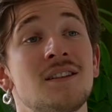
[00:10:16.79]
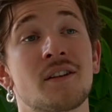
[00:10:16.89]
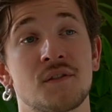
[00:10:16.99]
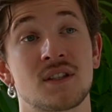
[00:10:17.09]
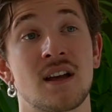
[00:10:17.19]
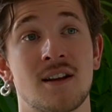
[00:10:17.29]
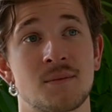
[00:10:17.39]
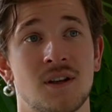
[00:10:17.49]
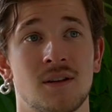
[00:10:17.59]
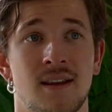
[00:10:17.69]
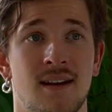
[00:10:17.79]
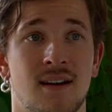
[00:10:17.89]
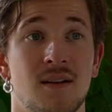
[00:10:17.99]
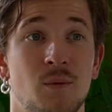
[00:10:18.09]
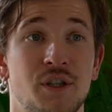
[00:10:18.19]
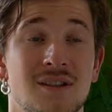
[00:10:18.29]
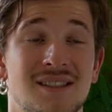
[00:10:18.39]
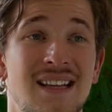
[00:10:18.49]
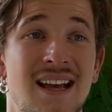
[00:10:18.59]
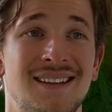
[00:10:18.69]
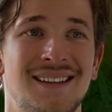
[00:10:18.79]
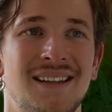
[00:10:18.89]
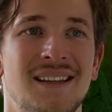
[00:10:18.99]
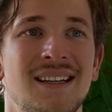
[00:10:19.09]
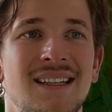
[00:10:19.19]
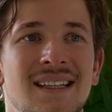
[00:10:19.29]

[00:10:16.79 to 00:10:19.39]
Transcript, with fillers: a lot of startups out there which are sadly,